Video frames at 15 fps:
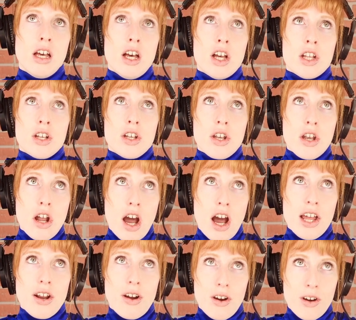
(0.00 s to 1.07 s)
Not
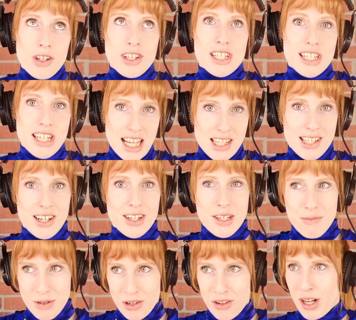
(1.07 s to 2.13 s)
all states are
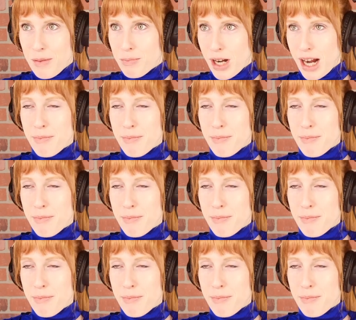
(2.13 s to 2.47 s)
community property